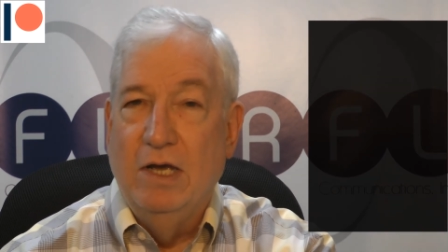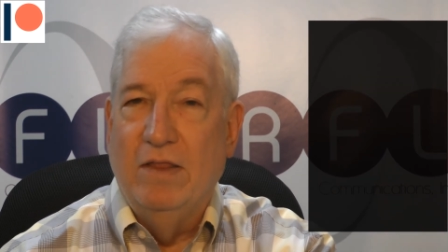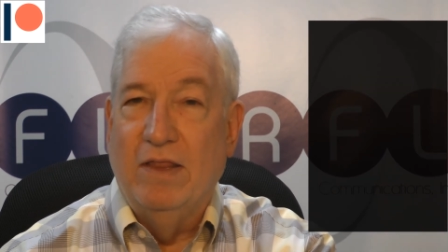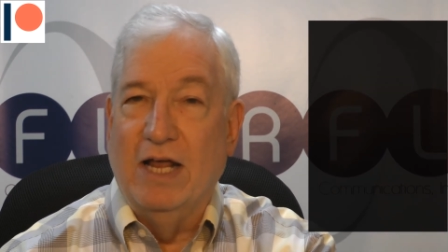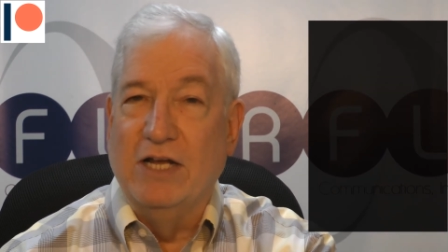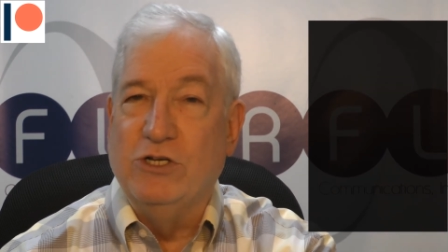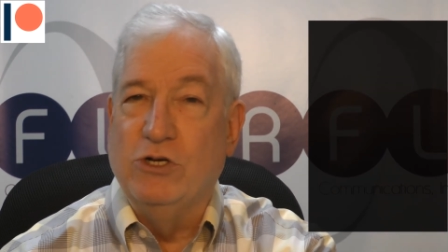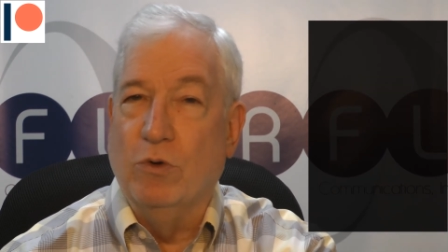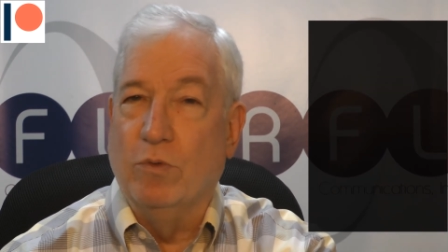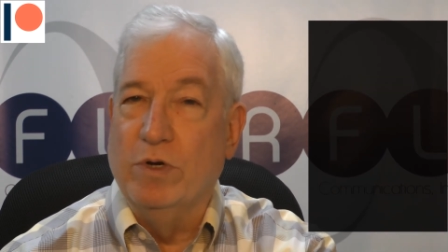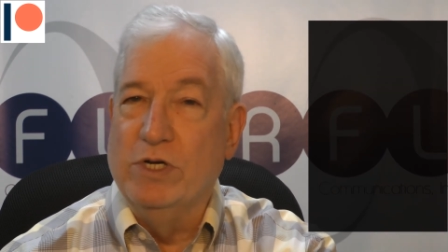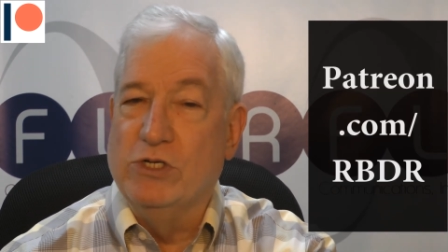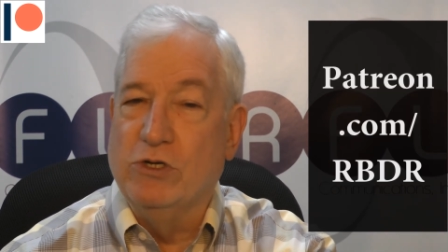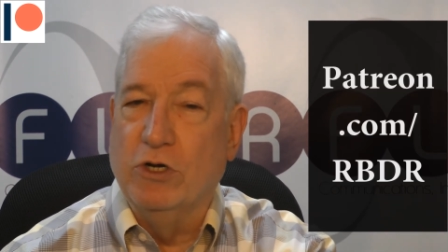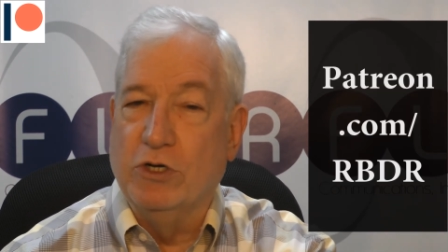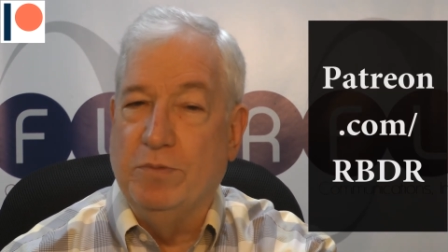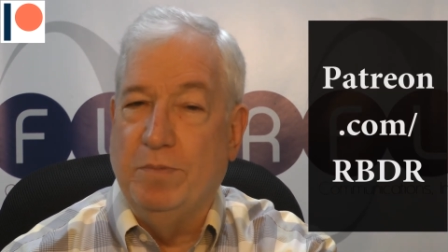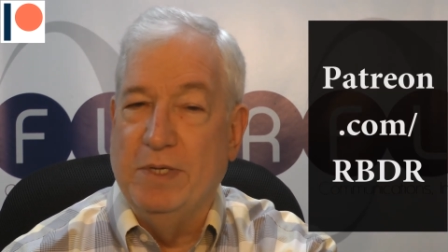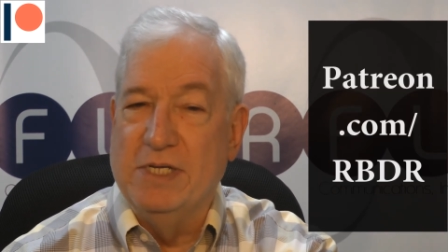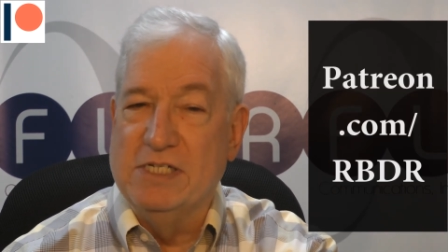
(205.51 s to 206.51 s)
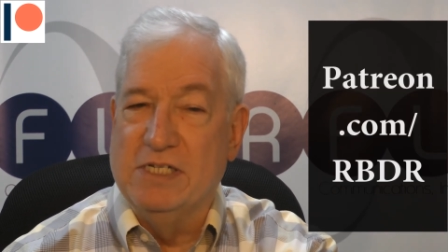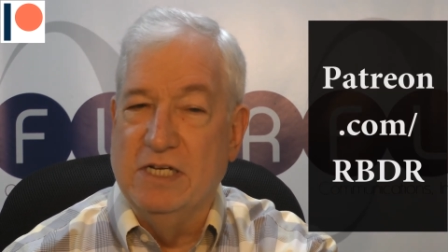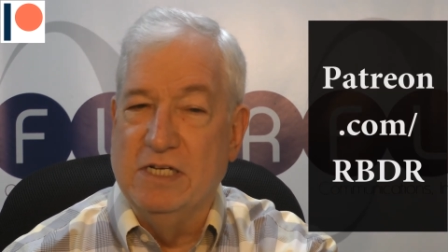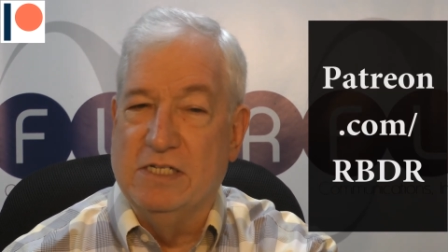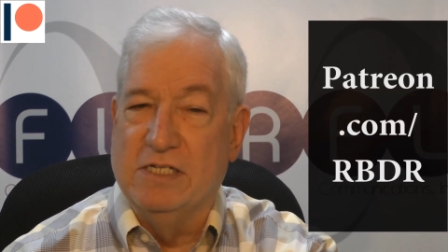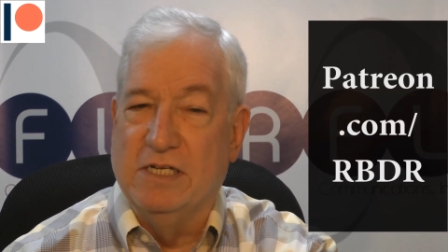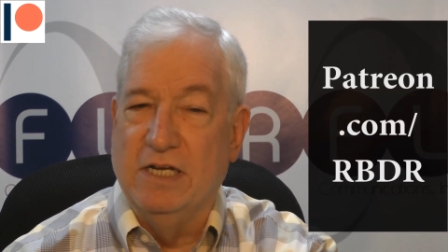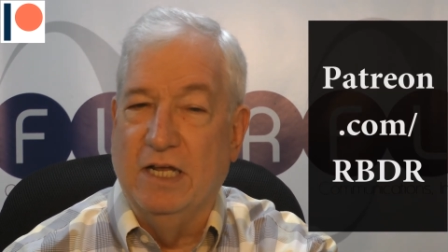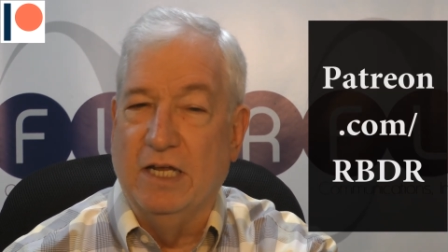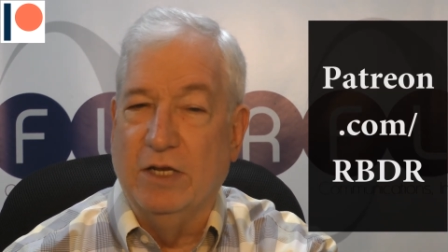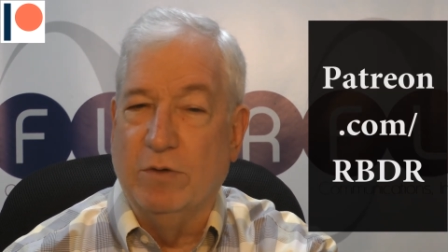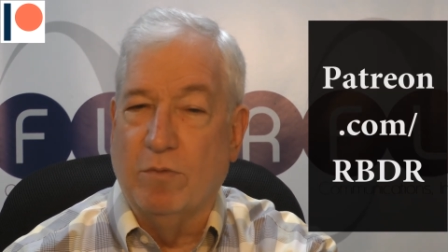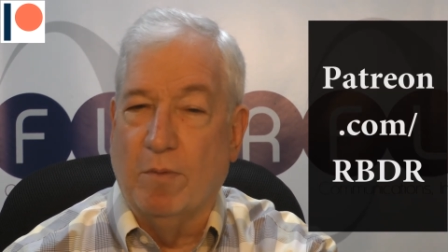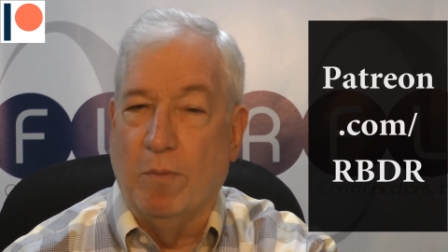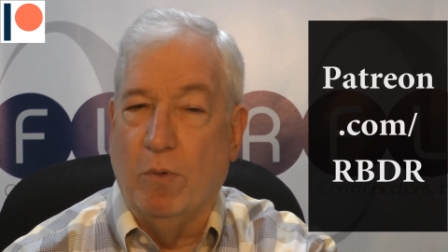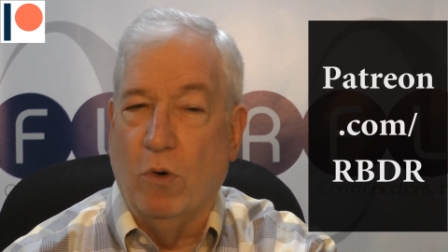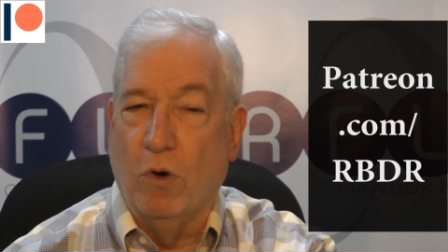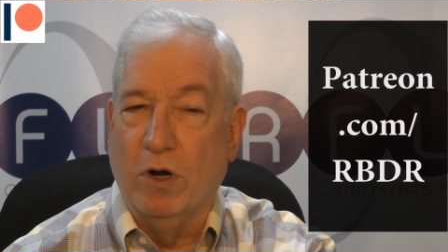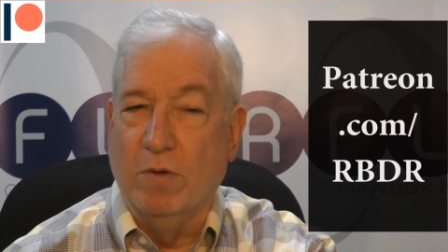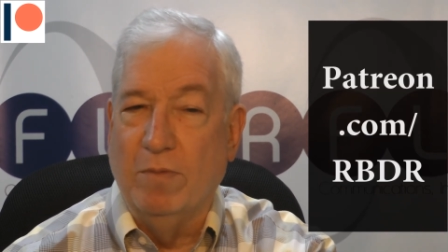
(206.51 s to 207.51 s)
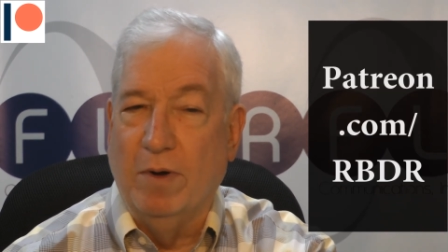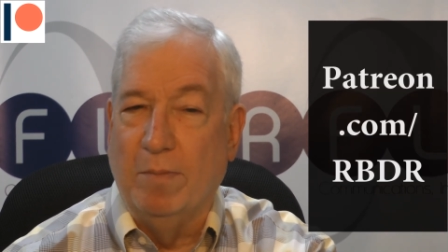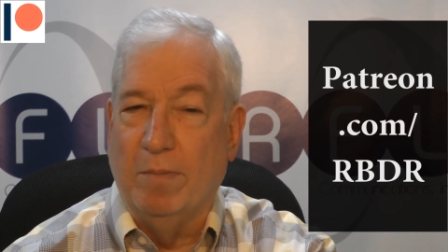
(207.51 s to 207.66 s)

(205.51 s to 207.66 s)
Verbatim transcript: That's your Research Business Daily Report,